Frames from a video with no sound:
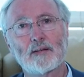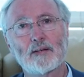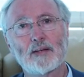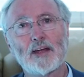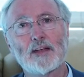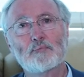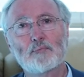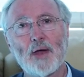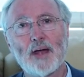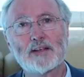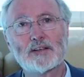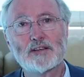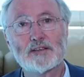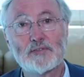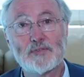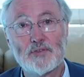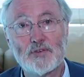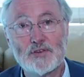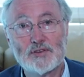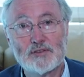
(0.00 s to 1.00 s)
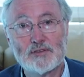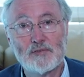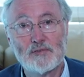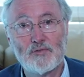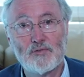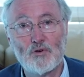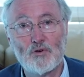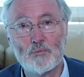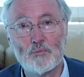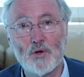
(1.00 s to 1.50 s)
it matters first and
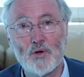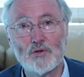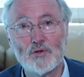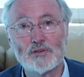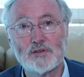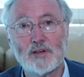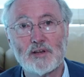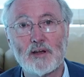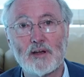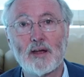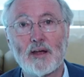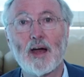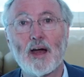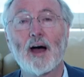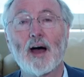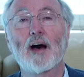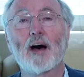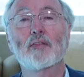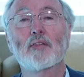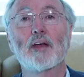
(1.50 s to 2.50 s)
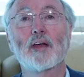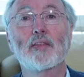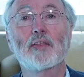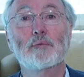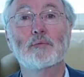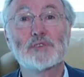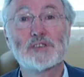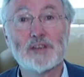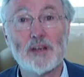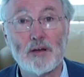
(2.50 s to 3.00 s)
foremost how they
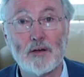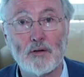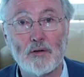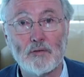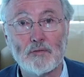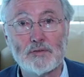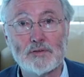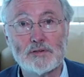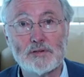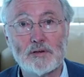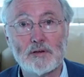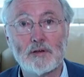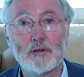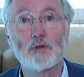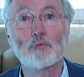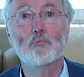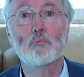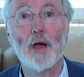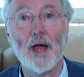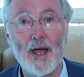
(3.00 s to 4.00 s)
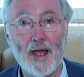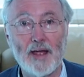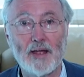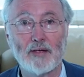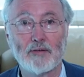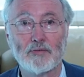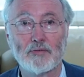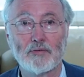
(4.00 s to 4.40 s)
themselves behave.